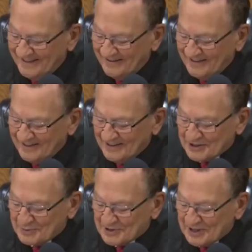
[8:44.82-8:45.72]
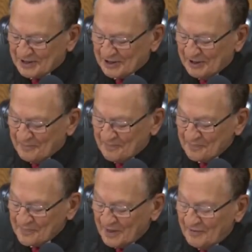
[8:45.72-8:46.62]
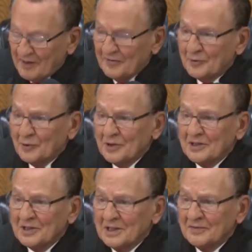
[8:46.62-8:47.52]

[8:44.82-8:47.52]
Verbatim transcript: All right. This was at uh, 5:30 in the